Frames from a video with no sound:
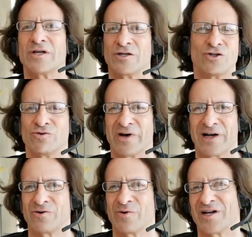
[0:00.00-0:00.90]
a new
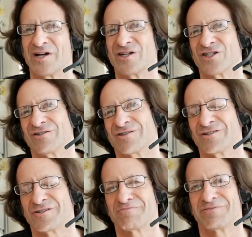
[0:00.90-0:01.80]
valuation,
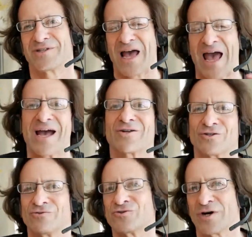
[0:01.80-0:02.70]
because the act of
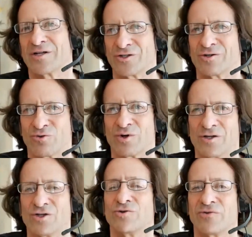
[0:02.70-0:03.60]
trying to agree a
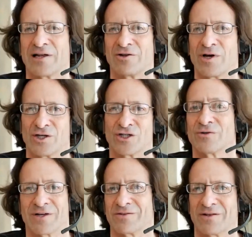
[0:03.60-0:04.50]
new valuation a
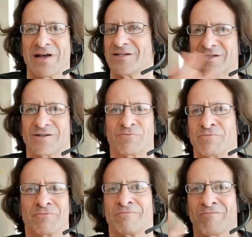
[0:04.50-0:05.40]
month later
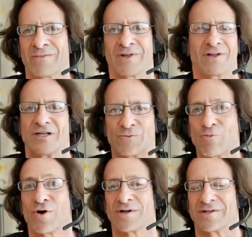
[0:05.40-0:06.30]
is
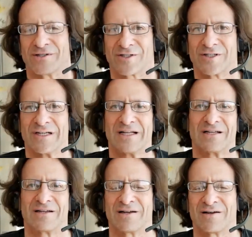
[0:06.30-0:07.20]
pointless.
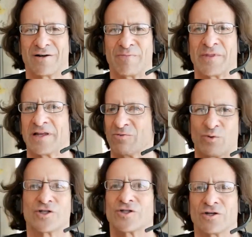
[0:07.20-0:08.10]
We're
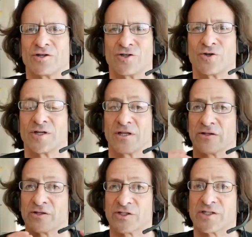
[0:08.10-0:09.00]
just going to do it at
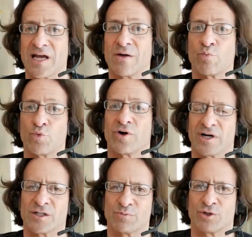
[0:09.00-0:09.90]
the same
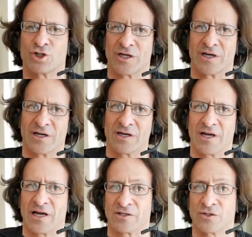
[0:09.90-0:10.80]
price per share
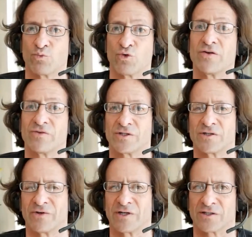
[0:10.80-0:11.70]
as the previous
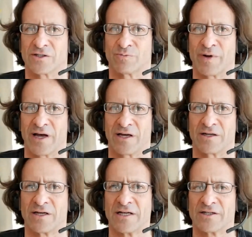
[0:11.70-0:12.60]
investors paid.
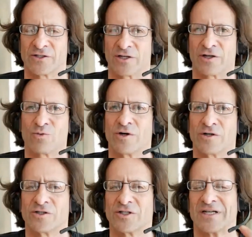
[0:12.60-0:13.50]
So in other
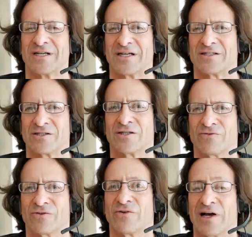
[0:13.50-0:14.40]
words, it's as if
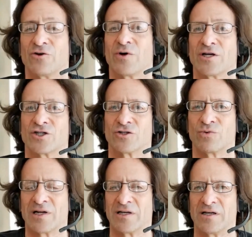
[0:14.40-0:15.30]
the valuation
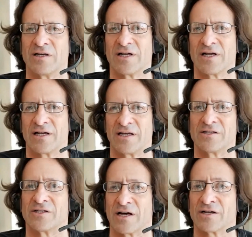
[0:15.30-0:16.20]
really
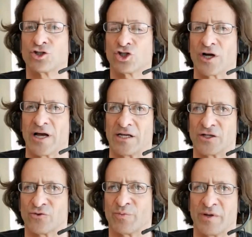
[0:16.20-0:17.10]
is
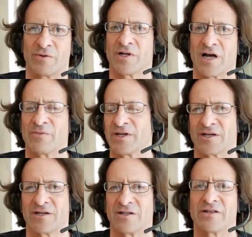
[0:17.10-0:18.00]
unchanged for people coming
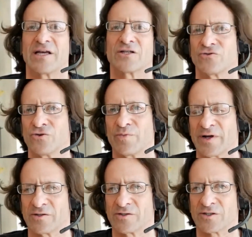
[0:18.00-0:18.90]
in the next few
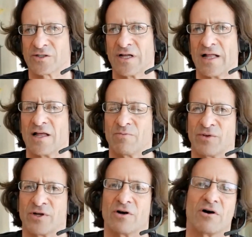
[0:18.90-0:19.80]
months.
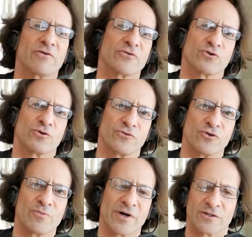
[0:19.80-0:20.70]
But after a
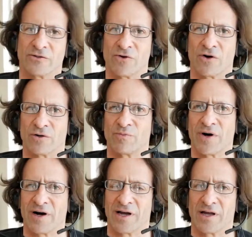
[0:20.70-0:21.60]
few months have gone
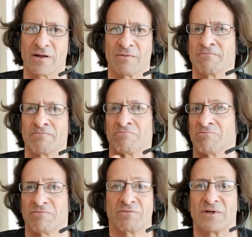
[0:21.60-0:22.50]
by,
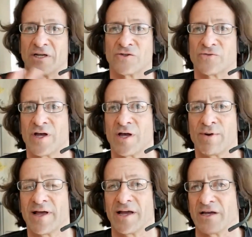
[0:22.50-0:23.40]
it's fair
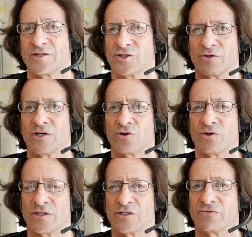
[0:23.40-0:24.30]
play to
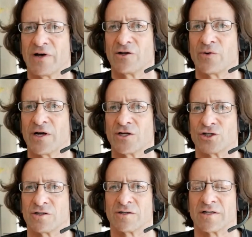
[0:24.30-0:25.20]
increase the valuation.